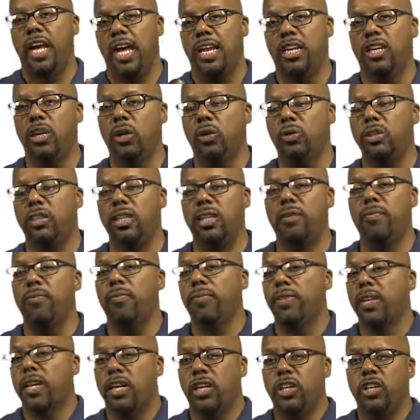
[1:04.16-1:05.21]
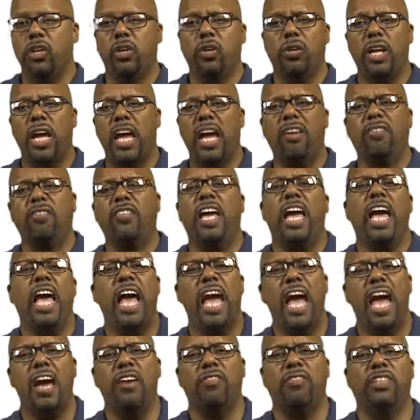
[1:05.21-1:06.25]
And note that you don't have to
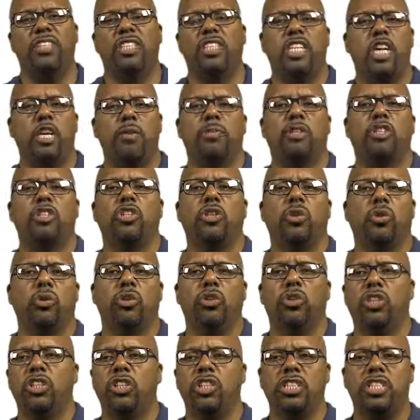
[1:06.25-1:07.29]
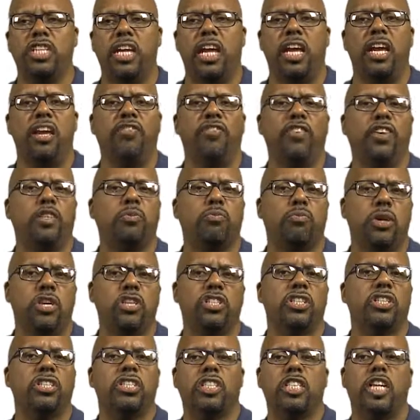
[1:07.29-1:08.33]
have a statement 2. You could just say if
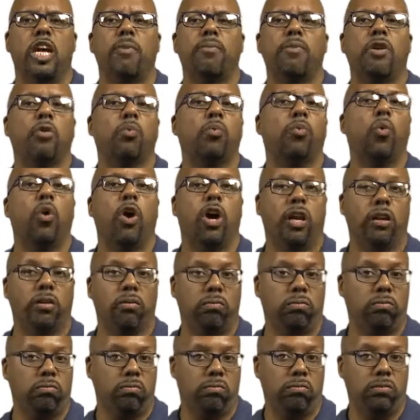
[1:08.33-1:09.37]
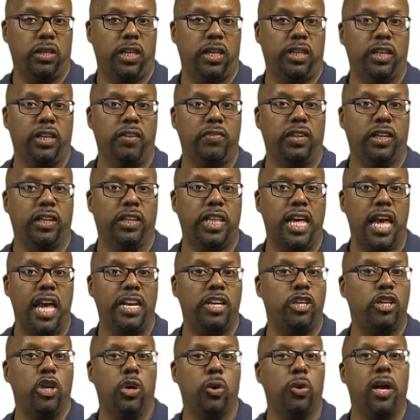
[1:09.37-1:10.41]
expression statement 1 and leave it at
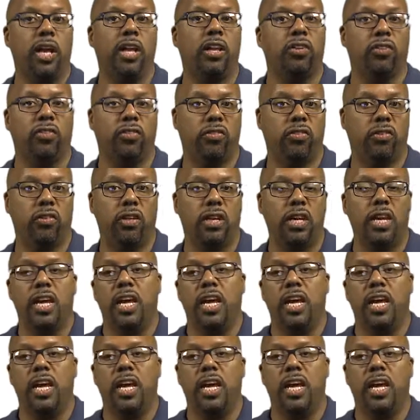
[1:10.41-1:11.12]
that, no else.